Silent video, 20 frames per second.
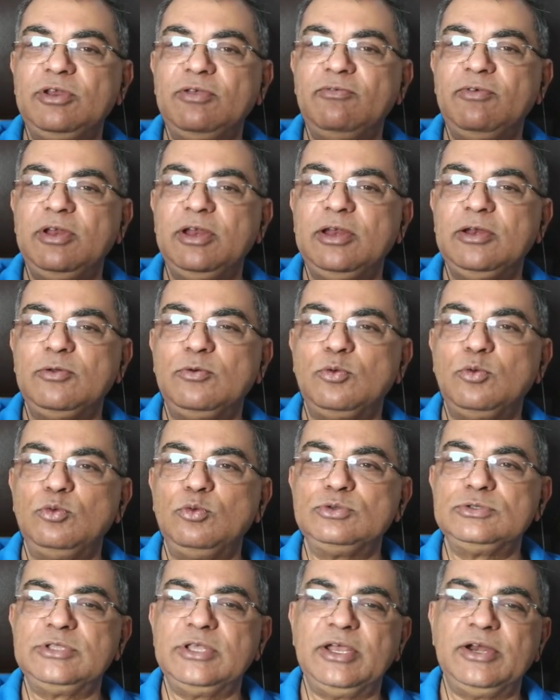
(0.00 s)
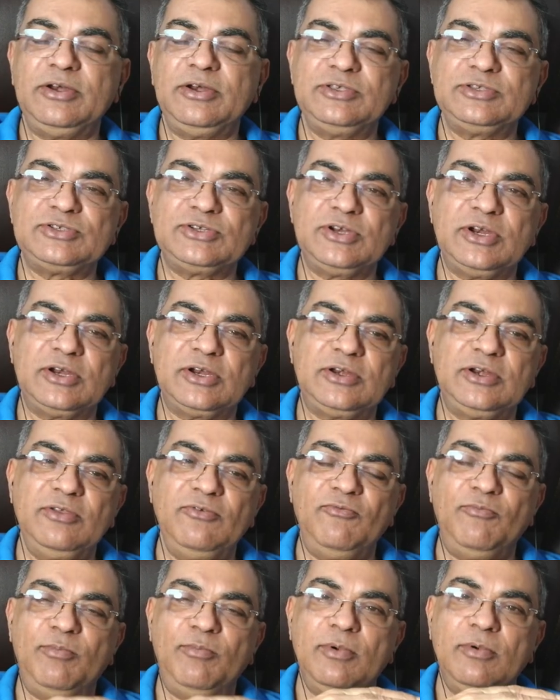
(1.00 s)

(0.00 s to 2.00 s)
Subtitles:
will improve, their destructive